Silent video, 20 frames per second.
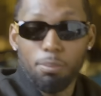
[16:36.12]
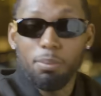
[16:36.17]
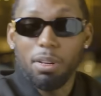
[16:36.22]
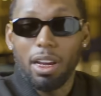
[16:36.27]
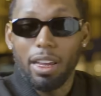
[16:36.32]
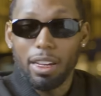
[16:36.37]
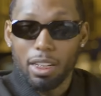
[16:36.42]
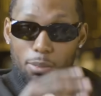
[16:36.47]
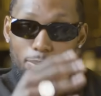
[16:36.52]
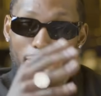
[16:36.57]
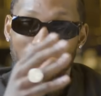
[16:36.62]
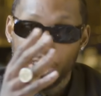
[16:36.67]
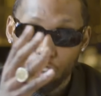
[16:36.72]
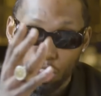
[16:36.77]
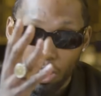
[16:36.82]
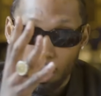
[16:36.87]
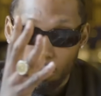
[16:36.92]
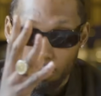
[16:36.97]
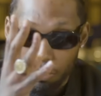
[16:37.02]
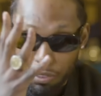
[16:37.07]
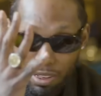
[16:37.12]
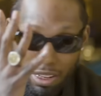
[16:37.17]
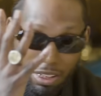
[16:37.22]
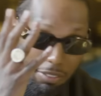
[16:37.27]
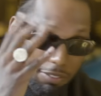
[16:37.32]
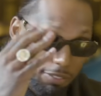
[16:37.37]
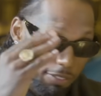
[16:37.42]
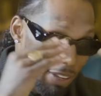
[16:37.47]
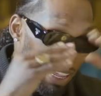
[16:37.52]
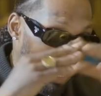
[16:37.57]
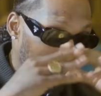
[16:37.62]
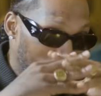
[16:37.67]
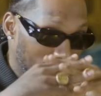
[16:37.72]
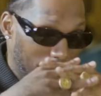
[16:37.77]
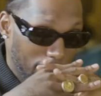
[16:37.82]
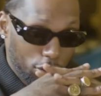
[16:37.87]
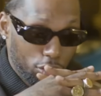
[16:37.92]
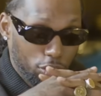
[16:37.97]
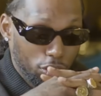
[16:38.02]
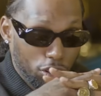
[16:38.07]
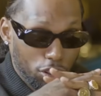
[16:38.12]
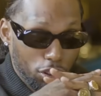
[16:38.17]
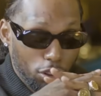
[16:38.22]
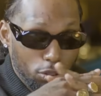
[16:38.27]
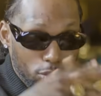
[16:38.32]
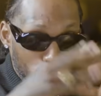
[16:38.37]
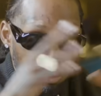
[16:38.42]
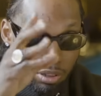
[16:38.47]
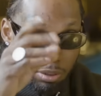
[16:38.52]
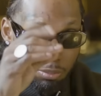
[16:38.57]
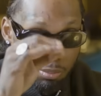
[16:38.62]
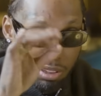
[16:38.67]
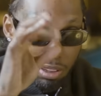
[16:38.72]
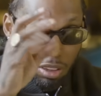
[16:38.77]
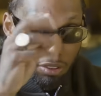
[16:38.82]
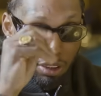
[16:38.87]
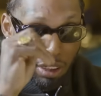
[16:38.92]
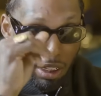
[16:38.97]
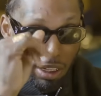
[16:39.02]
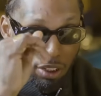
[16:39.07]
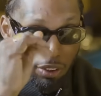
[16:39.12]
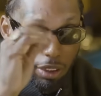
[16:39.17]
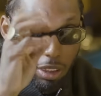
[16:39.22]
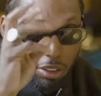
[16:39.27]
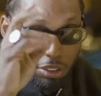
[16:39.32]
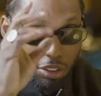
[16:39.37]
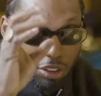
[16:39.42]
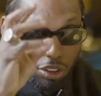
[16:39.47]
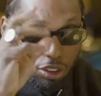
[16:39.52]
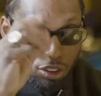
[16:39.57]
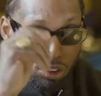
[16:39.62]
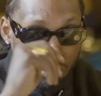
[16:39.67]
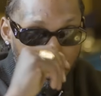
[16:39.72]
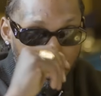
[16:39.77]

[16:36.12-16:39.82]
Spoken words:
but like imagine that with like 5 extra stones with some cellulite on it.